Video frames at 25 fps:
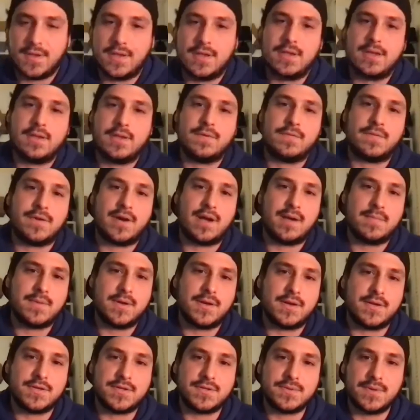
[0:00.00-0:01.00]
You can find
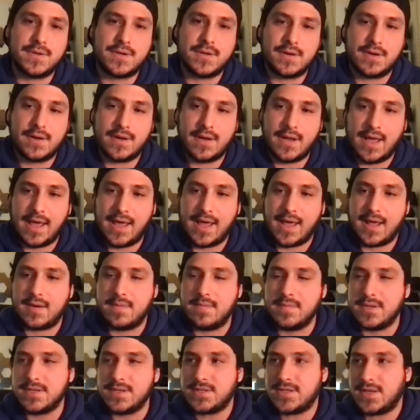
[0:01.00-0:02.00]
me on Twitter at
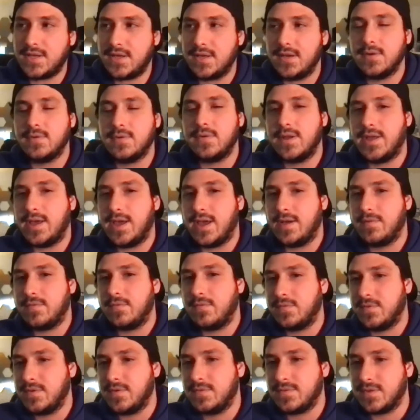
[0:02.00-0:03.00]

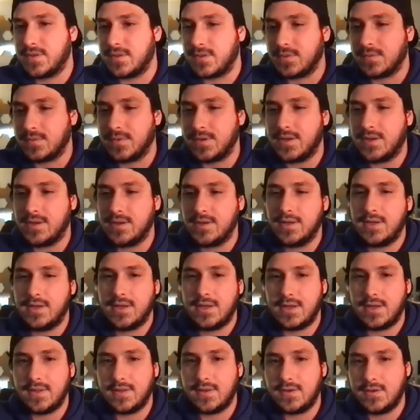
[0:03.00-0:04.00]
MateoNav53.
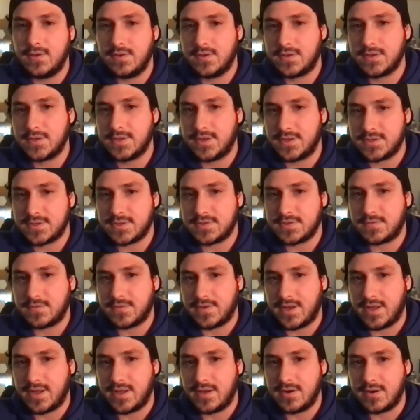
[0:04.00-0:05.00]
And then you can also
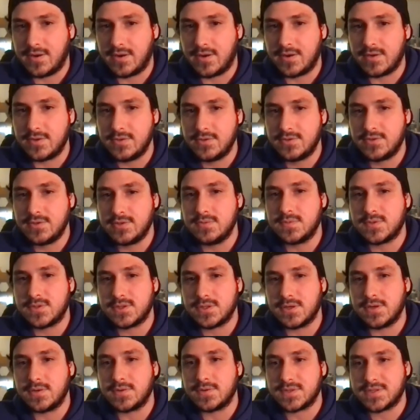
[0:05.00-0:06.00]
find our YouTube
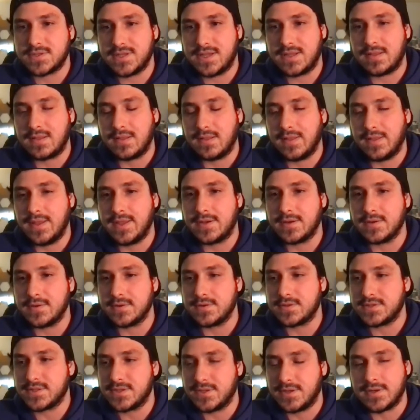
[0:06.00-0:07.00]
show, Save the
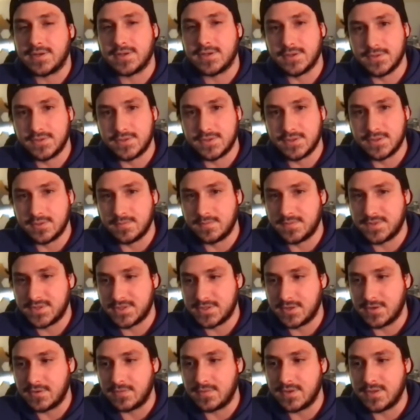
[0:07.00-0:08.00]
Lakers, on YouTube.
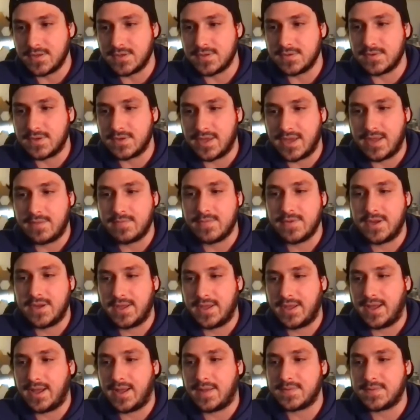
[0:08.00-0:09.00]
So we do game
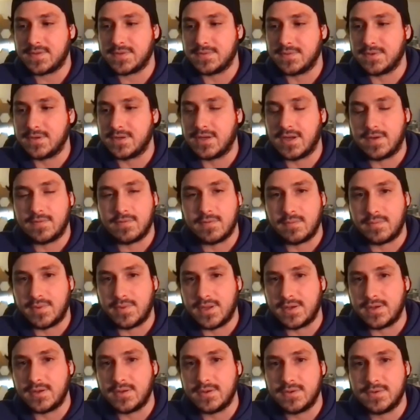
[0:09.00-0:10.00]
recaps and we cover
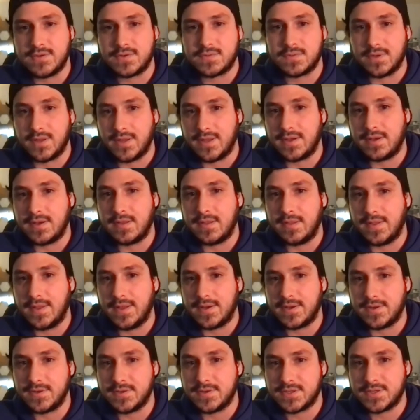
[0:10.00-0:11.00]
big news related to the
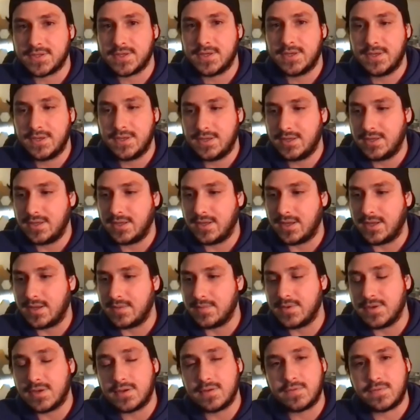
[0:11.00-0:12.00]
Lakers.
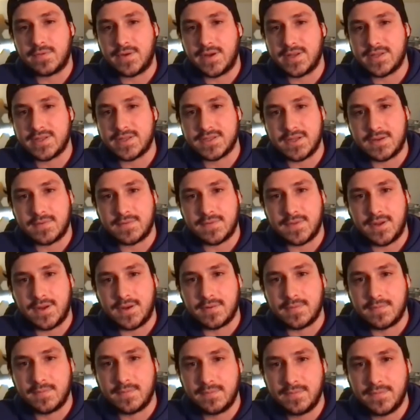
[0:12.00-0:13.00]
You can find stuff
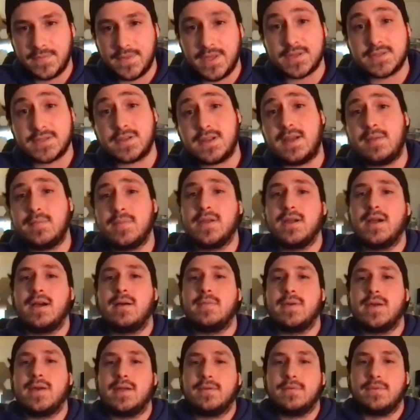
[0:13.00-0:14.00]
there. Thanks for having me on,
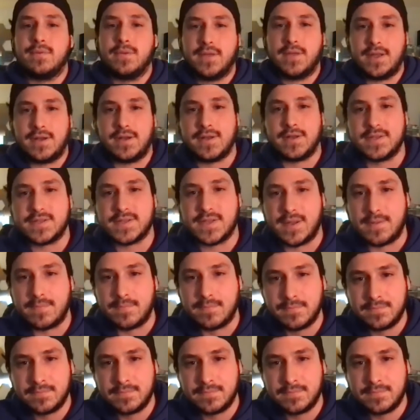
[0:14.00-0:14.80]
man. Really had a good time.